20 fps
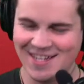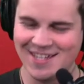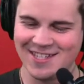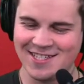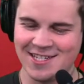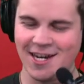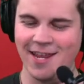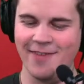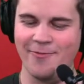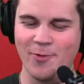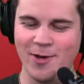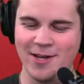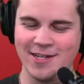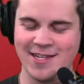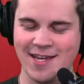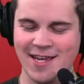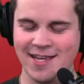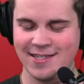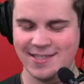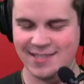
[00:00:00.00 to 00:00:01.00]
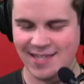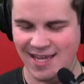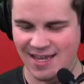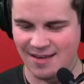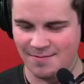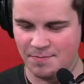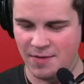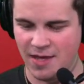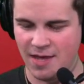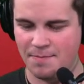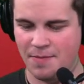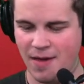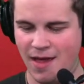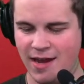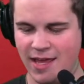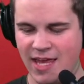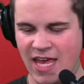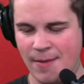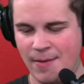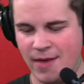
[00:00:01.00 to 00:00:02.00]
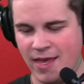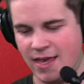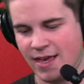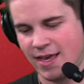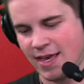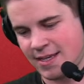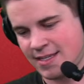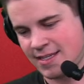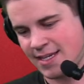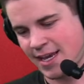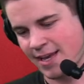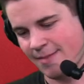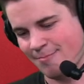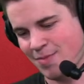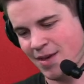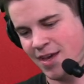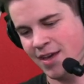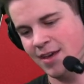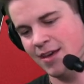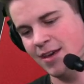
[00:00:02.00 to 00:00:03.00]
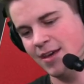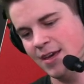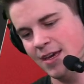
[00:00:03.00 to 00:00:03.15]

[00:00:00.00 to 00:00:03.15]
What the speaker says: Tony Fuentes saying B. Panda Gaming saying B.